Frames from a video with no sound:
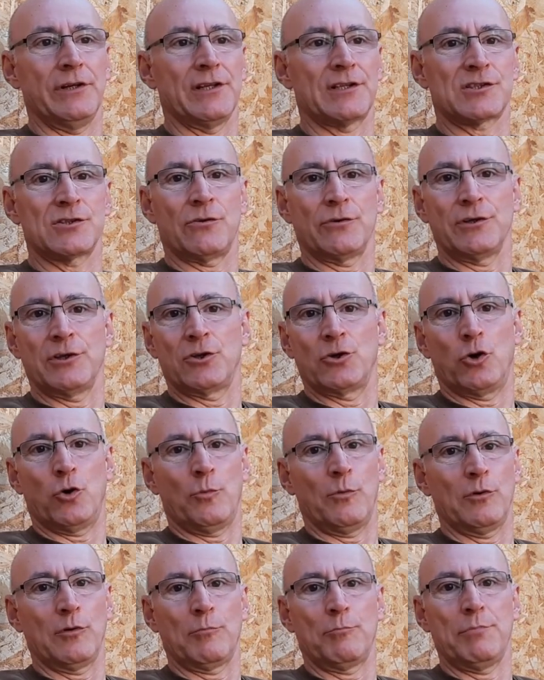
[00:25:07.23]
It's not your
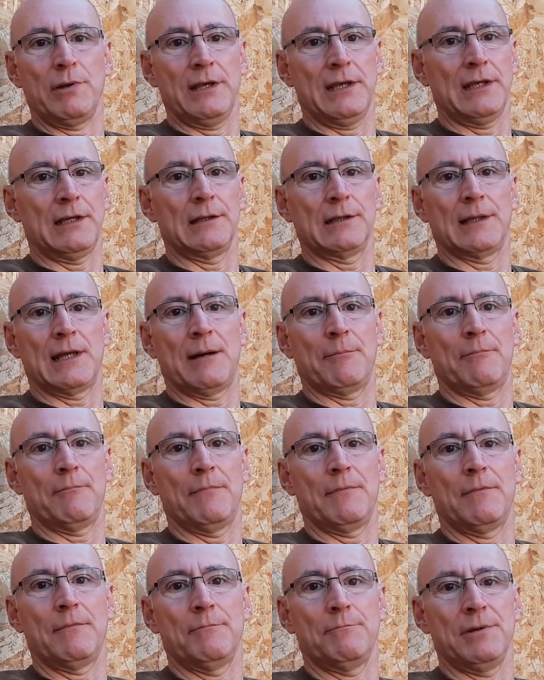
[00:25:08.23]
normal pig, lamb,
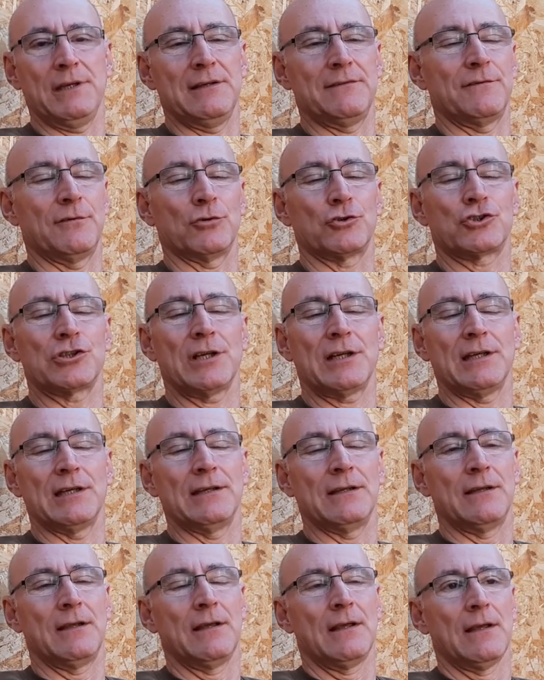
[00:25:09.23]
beef or chicken.